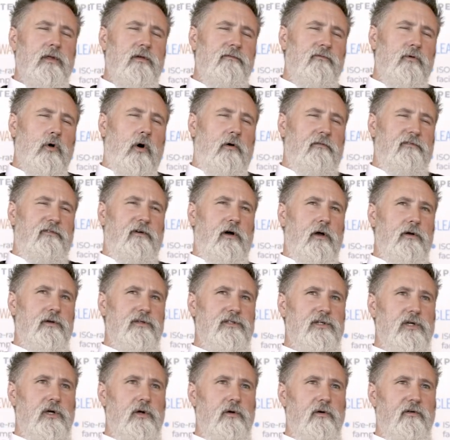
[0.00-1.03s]
you've got
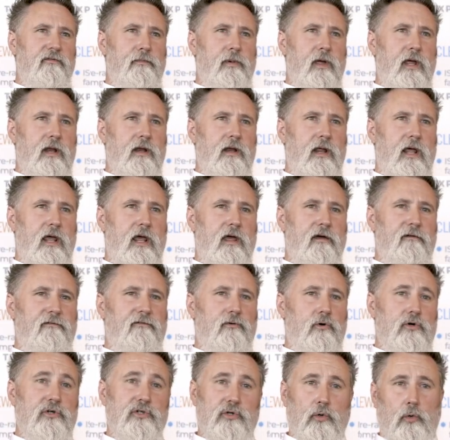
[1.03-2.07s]
folks who have been here
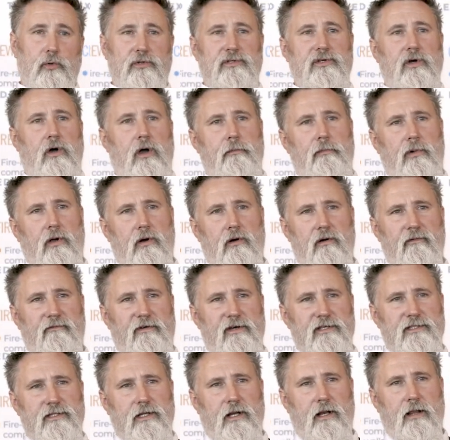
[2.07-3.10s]
for a short time but are
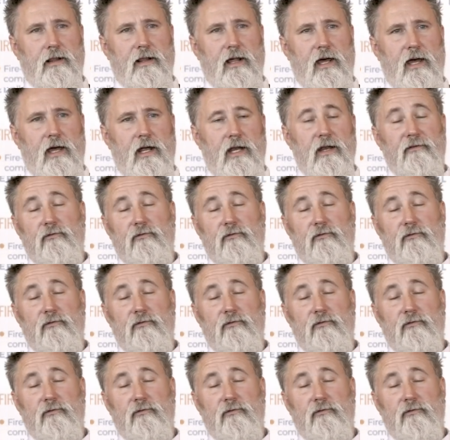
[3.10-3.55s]
invested in that,